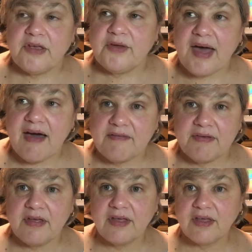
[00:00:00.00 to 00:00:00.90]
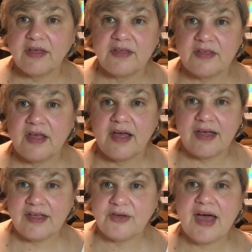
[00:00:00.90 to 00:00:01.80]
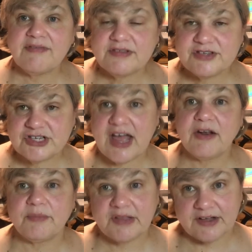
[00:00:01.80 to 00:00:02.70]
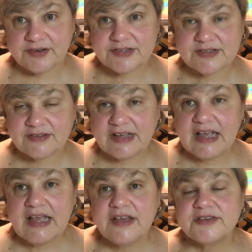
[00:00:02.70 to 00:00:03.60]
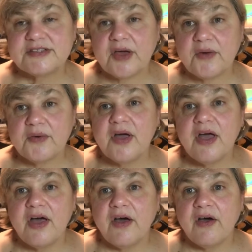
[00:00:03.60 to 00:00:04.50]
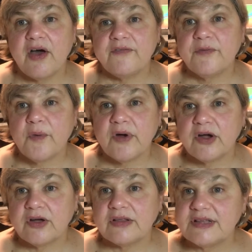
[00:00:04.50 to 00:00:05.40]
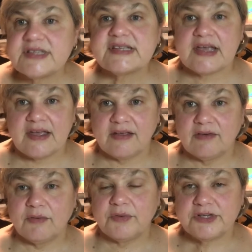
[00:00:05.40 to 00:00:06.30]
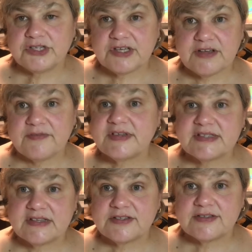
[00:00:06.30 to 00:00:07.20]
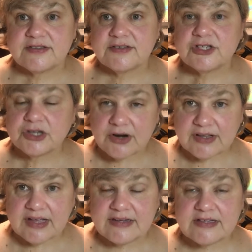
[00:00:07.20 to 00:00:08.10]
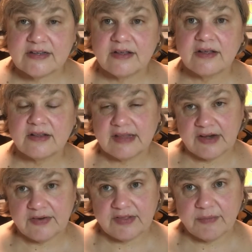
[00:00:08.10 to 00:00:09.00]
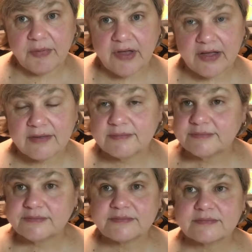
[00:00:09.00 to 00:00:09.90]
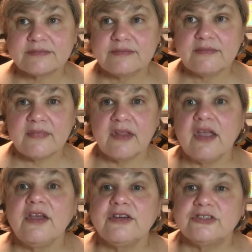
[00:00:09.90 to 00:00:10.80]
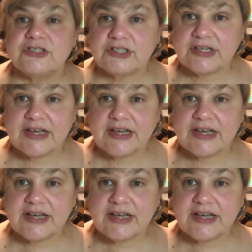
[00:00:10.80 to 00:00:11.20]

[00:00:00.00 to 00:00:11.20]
you have these shadow players. So for Lizzie, when she visits Charlotte later in the book, she